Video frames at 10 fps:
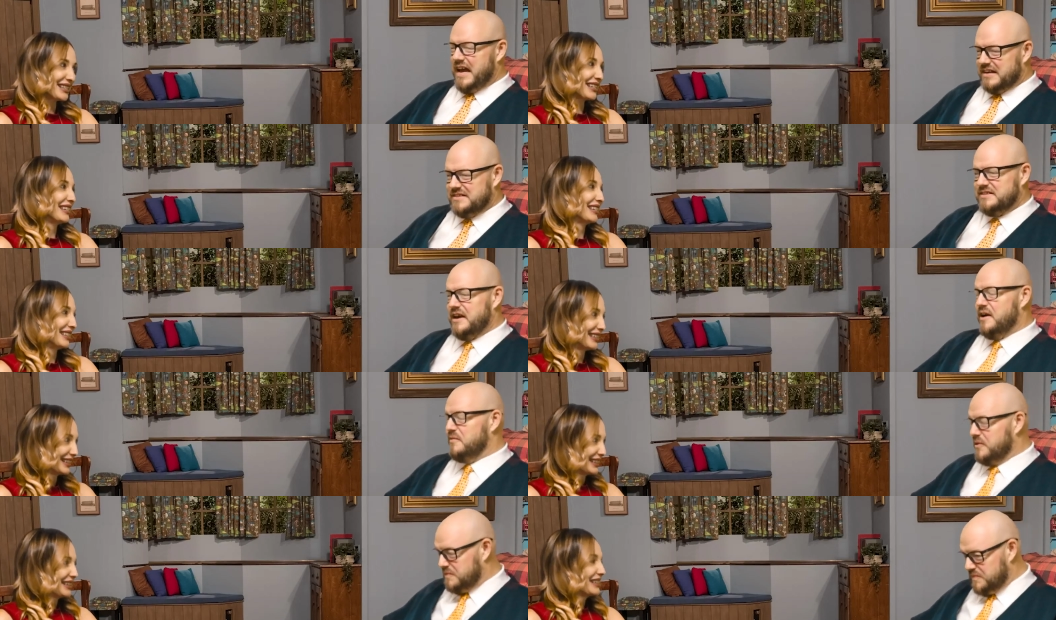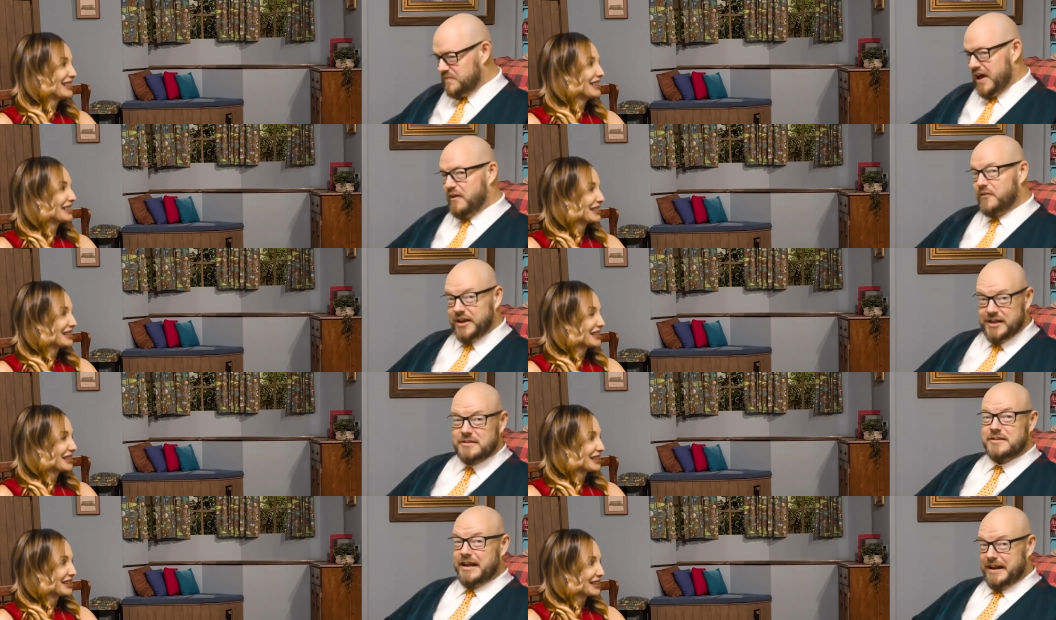Speaker 1: transactions there with Val
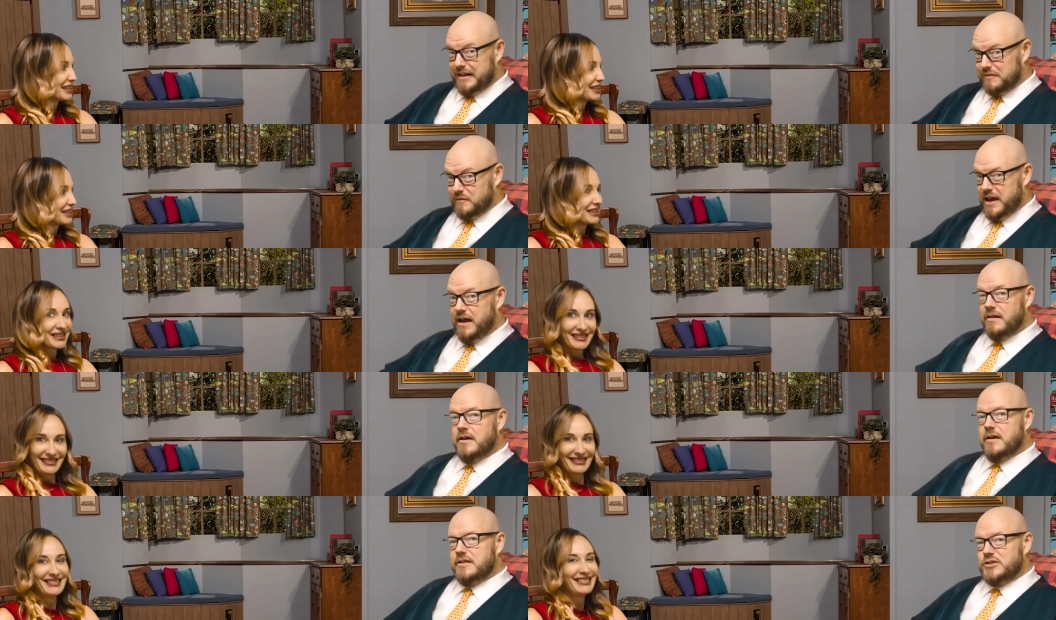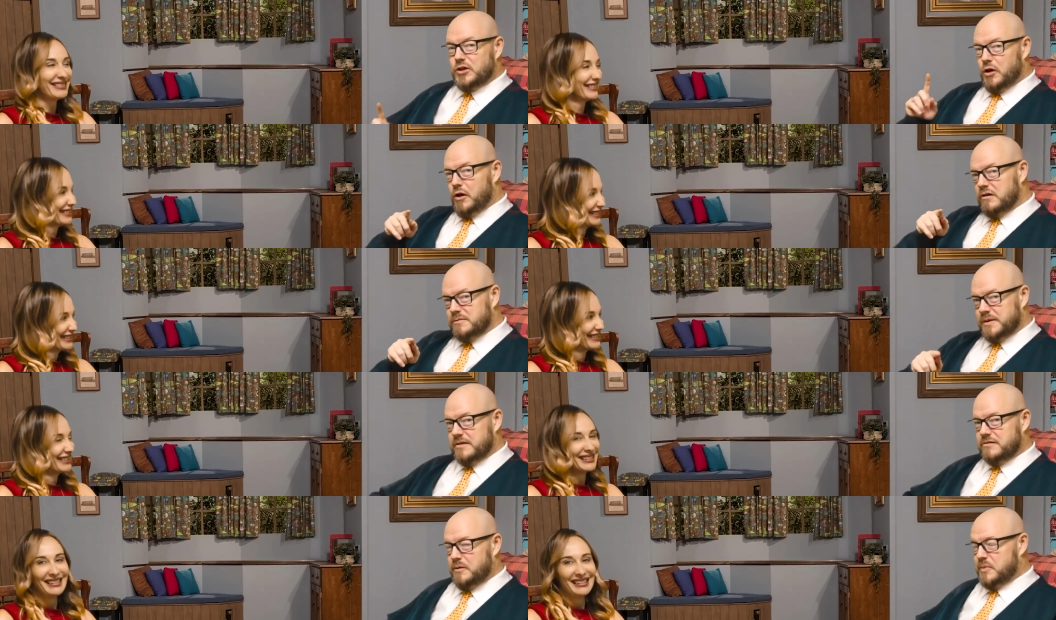Regan. Shout out to Val. She still owes me
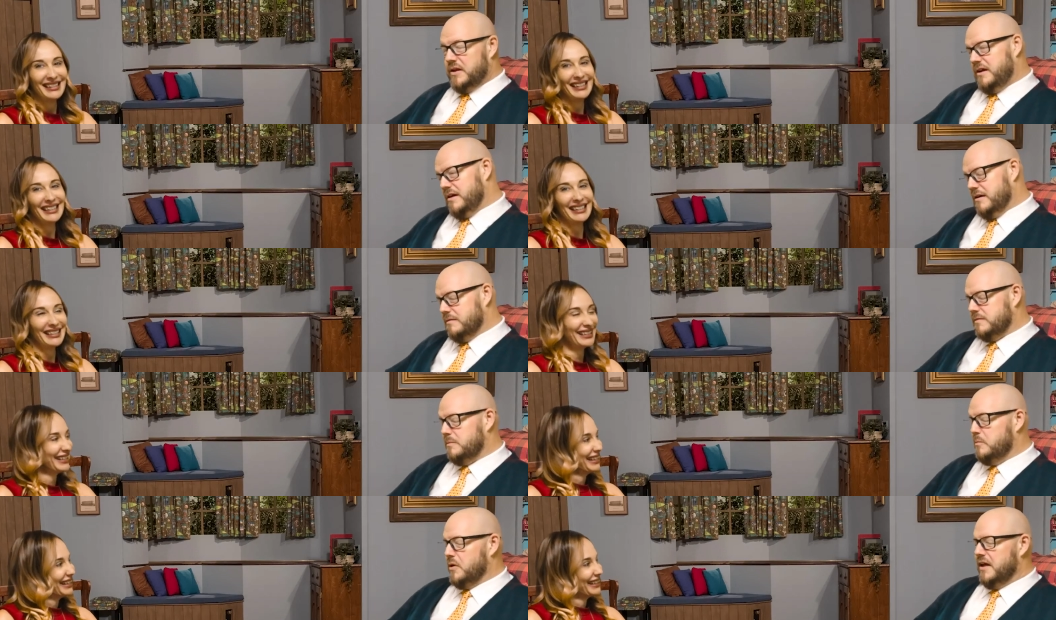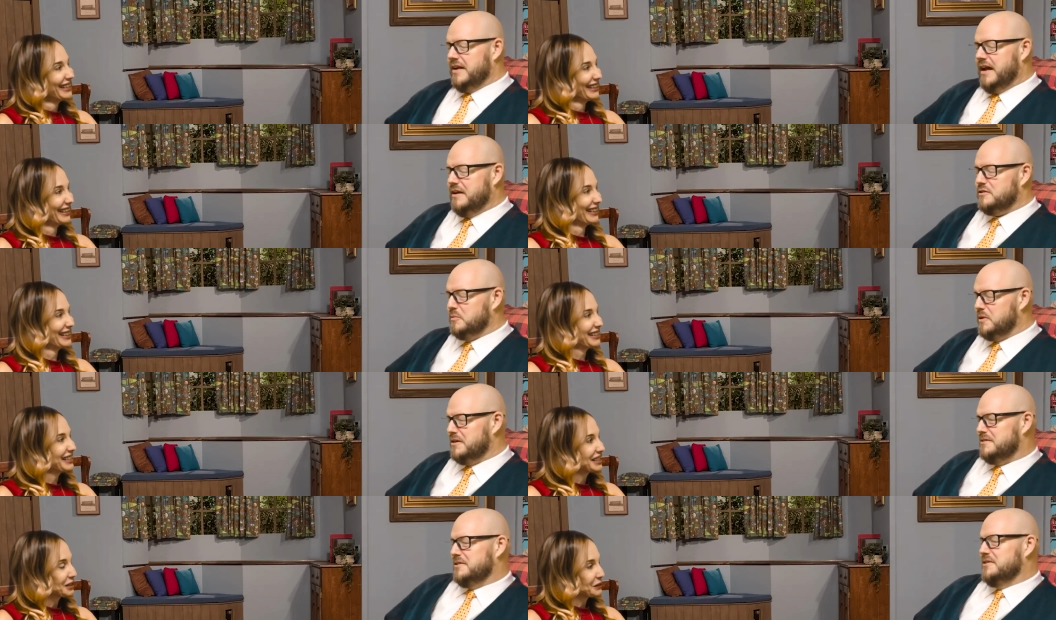a trip in here, but uh, she'll be
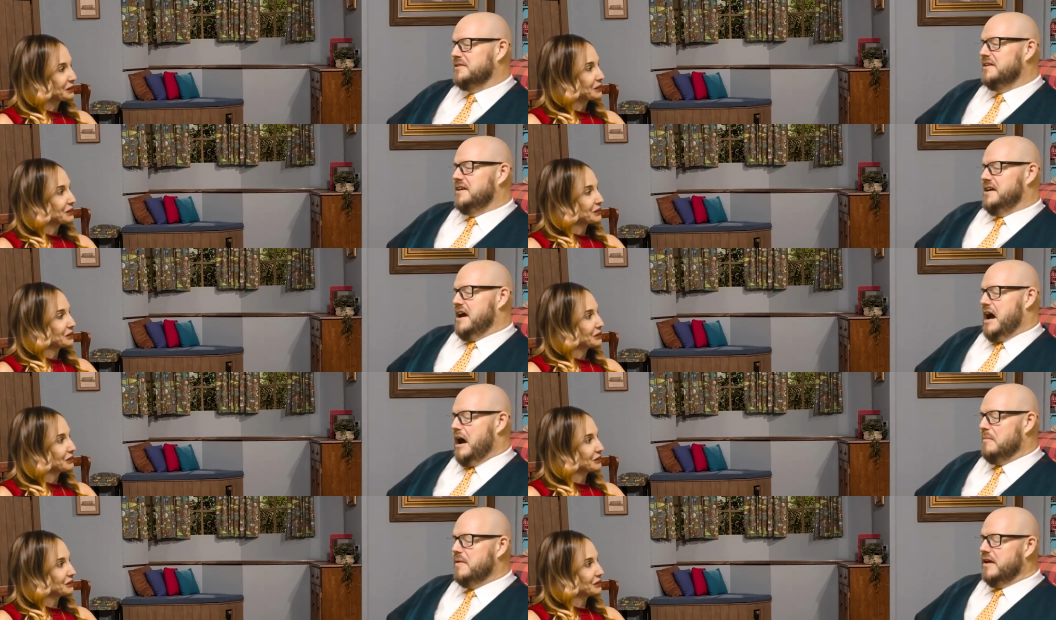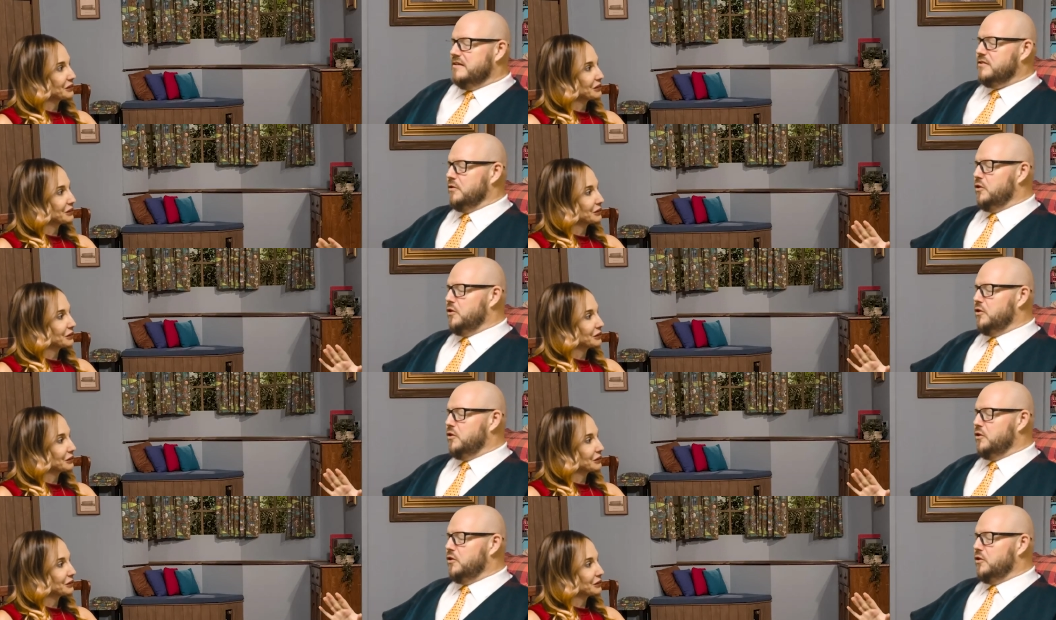here soon. Um, so